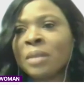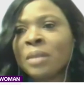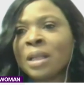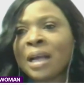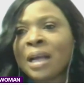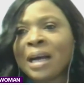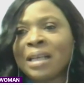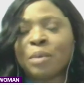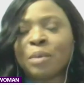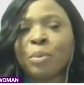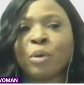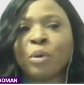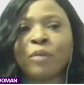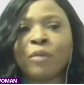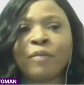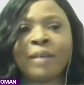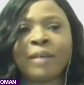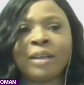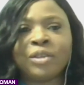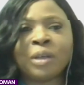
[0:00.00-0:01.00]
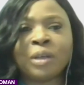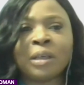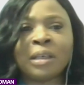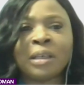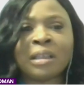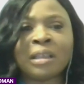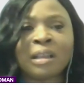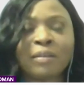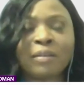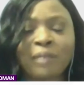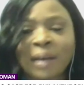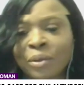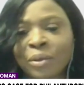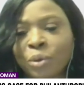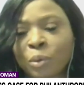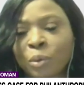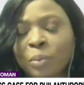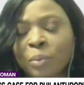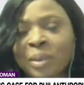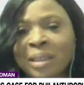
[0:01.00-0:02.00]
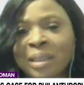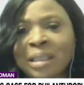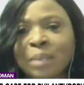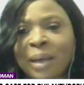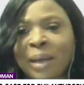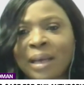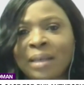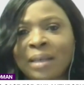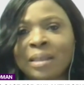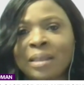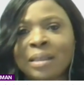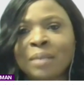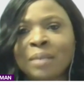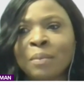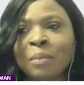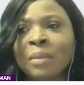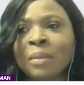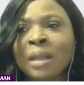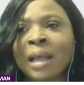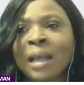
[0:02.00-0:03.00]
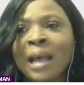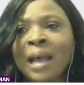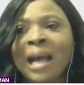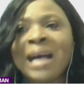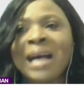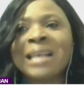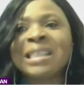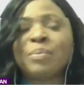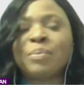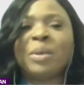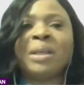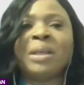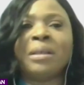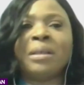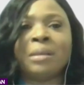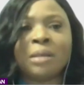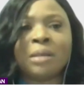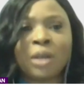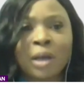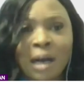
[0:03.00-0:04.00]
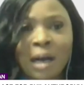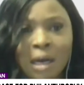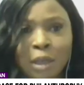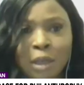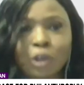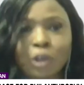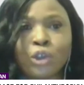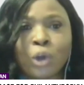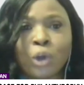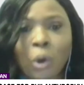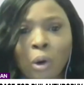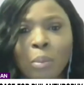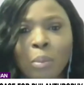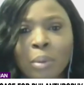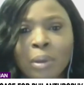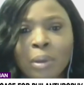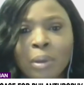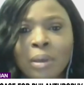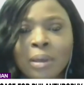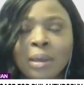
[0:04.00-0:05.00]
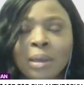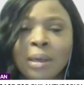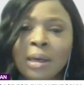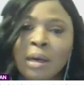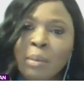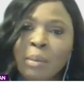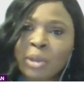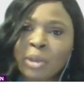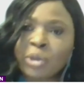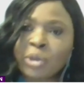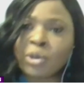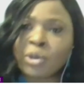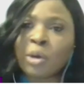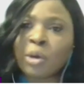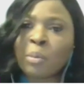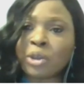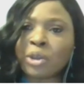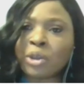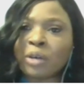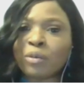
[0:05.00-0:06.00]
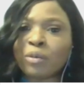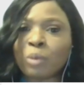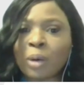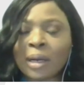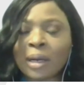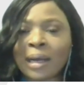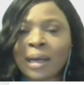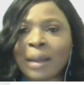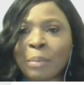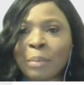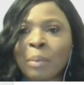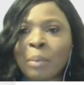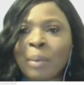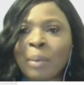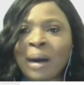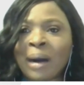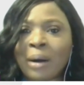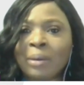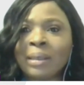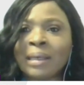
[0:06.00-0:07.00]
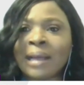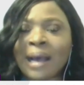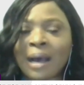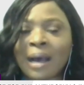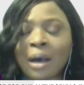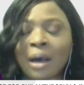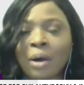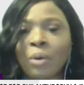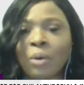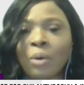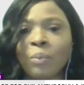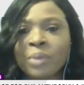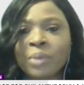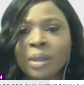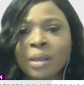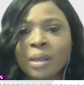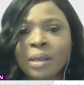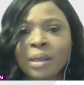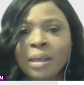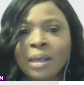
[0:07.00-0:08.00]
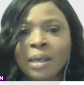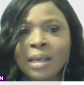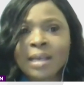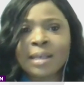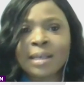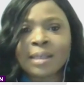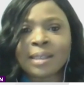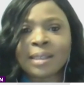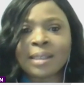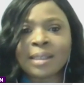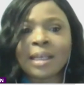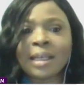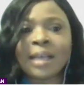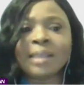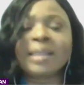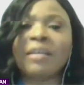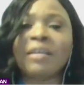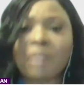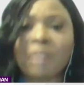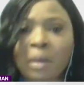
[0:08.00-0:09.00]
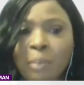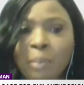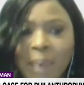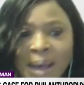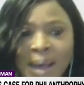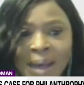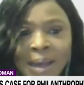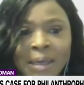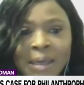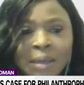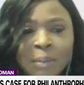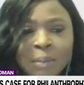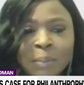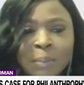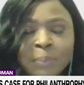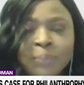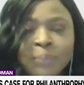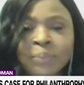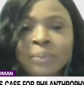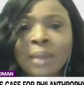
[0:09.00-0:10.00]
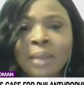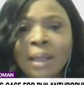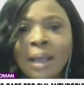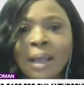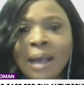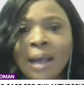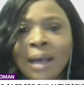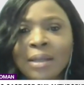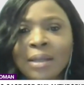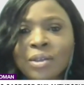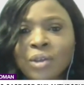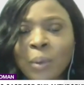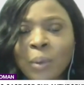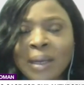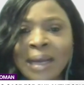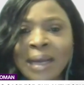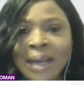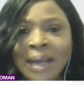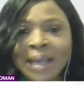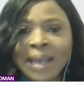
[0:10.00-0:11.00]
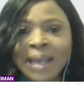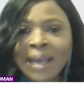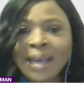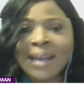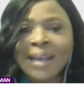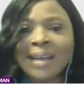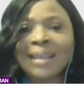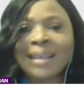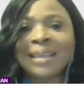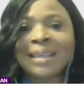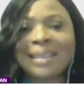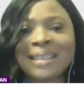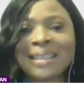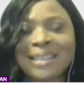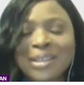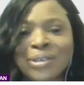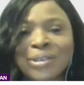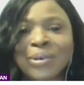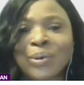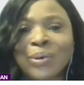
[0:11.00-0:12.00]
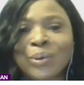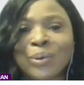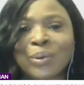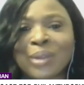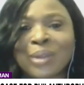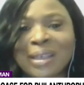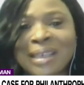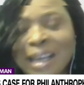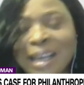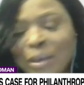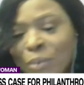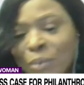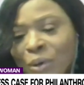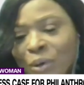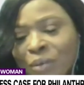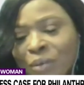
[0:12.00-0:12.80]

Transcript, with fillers: as a professional in the philanthropy space has been a job. But so much of what I am about now is, is giving back. And so when I hear, you know, the name of